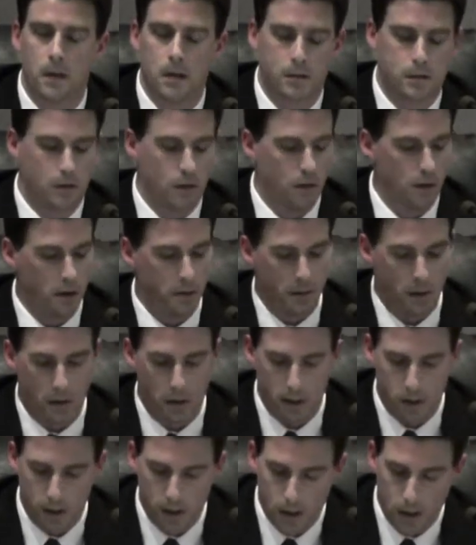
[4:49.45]
So
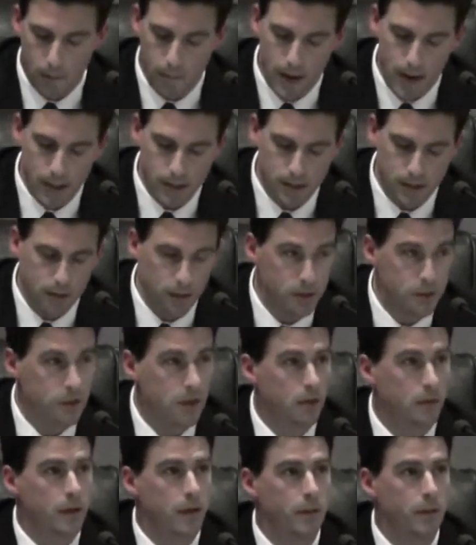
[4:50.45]
again, I'm asking this year,